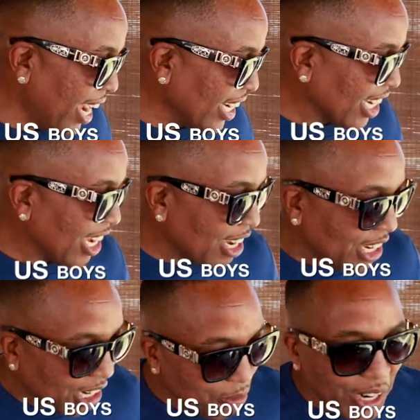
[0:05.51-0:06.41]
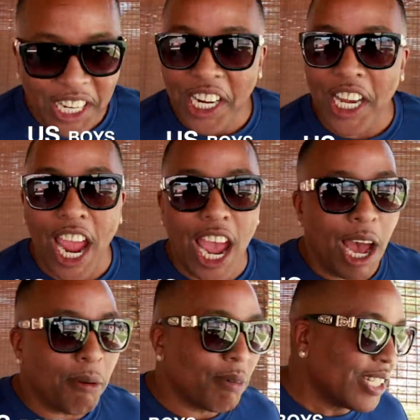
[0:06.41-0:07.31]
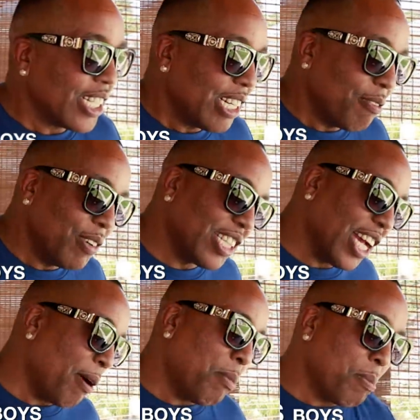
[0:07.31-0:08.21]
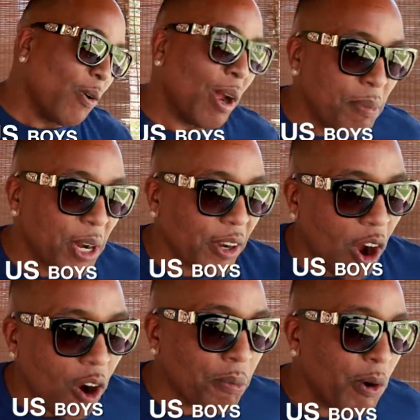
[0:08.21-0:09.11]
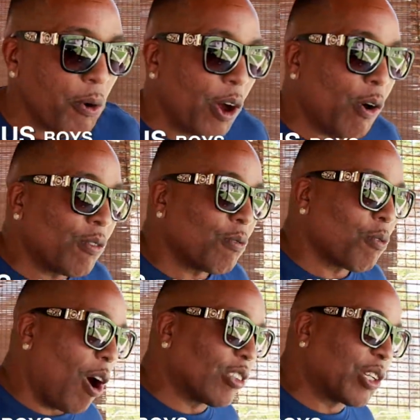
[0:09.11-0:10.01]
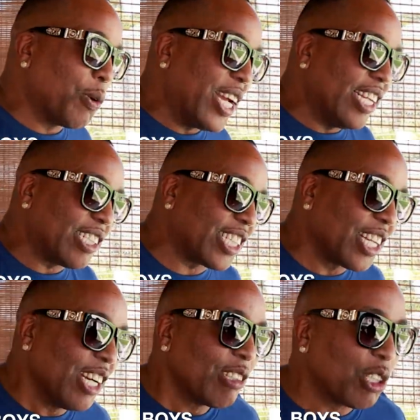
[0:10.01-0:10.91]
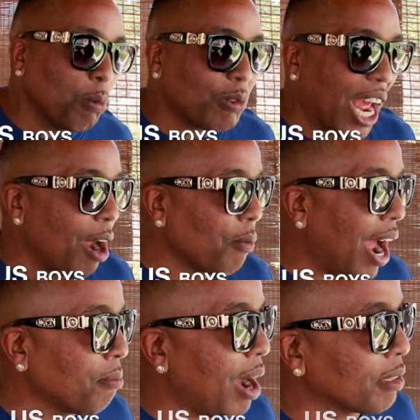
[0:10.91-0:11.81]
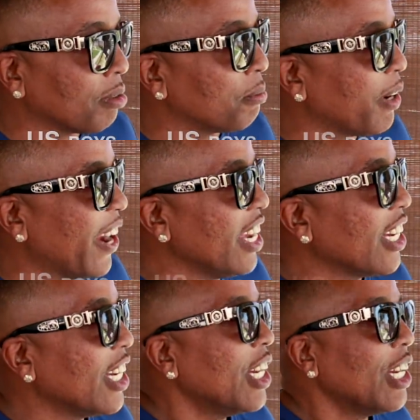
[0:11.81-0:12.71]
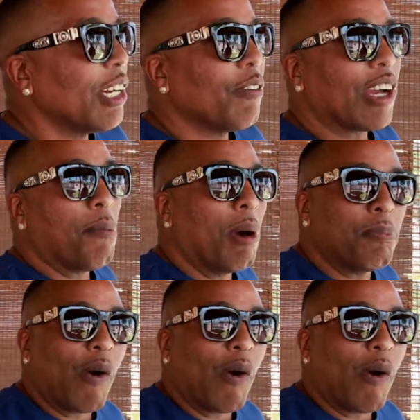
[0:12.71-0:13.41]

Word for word: Mac. We in the lab. We got my boy Bitter Dog Bruno, Raw Sweets, Soup Town, Rock Bottom, Sabree. We got my